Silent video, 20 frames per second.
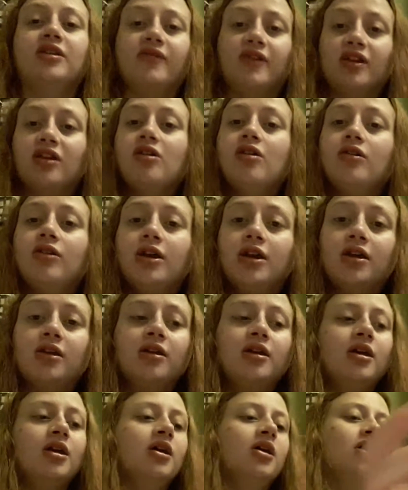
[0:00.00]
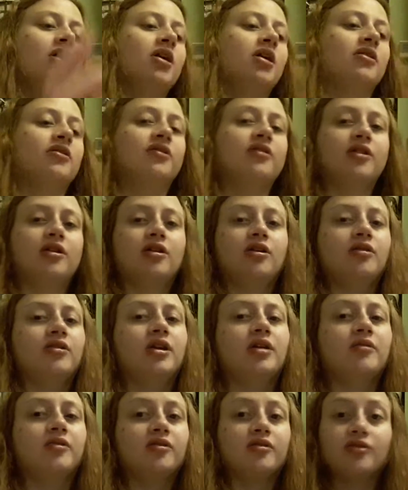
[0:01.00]
Lilith had colic, and so
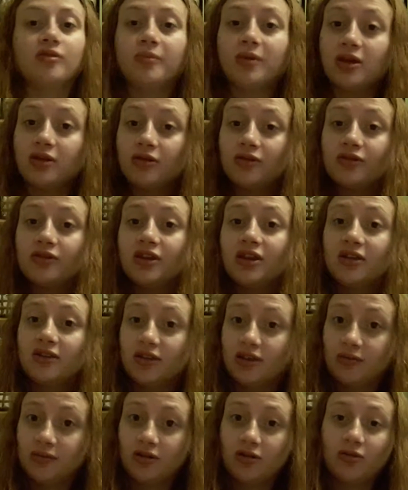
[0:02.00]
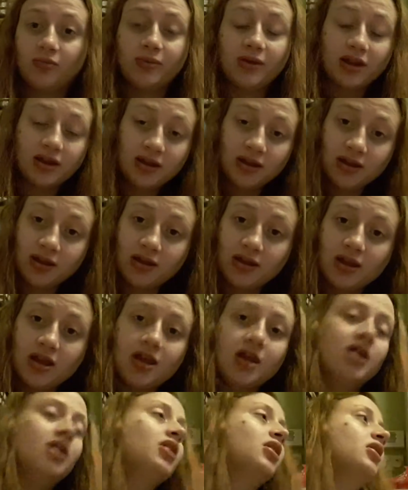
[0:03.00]
now he's on the pills. He seems a lot better.
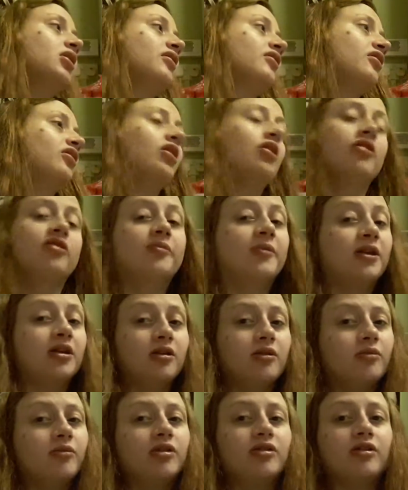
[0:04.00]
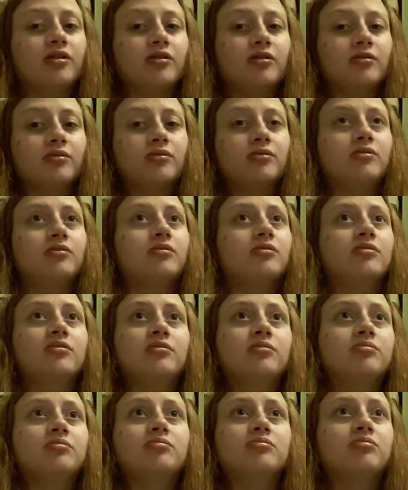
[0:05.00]
He's loads better.
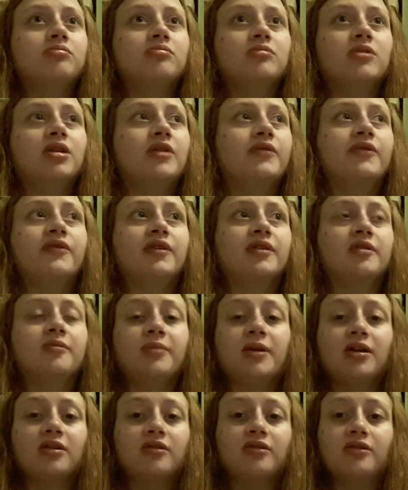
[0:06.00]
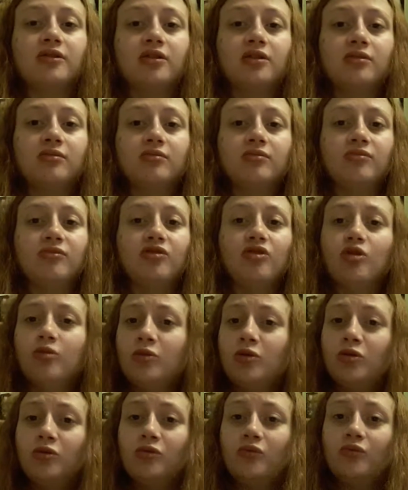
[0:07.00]
Everything's back to
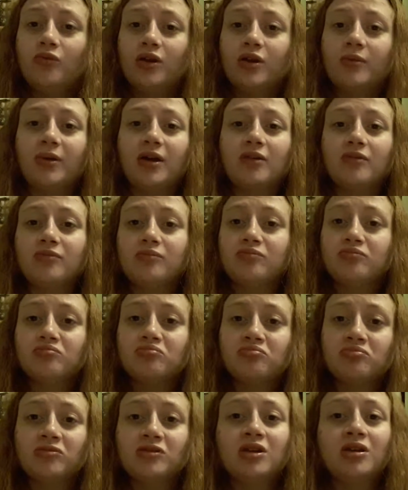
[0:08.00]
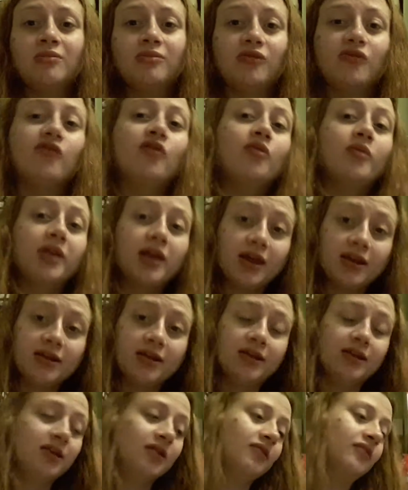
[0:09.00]
normal when about before we had
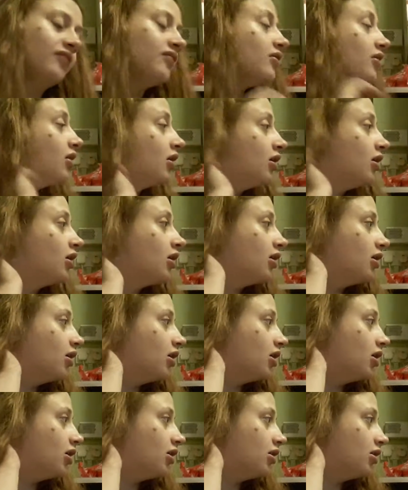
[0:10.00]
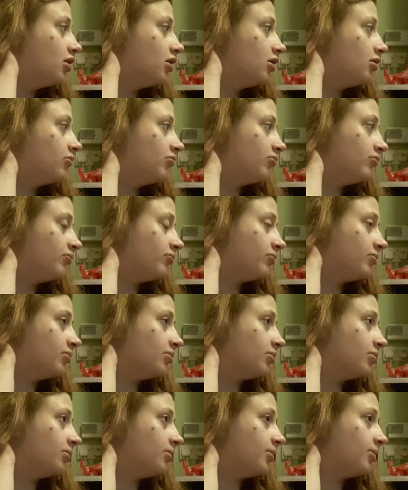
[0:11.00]
Lilith.
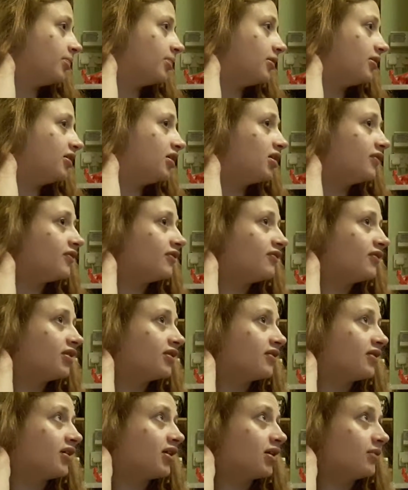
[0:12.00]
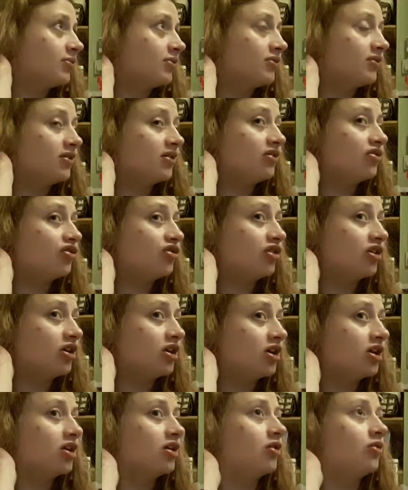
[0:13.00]
The other thing that happened this
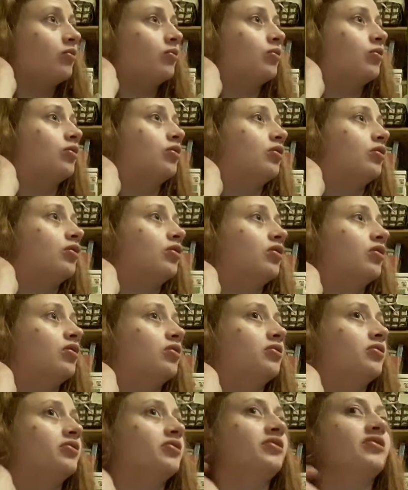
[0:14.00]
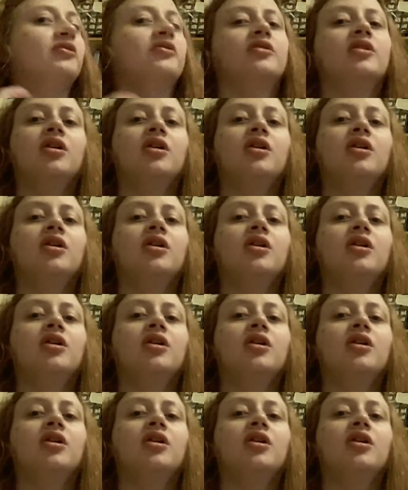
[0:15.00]
year was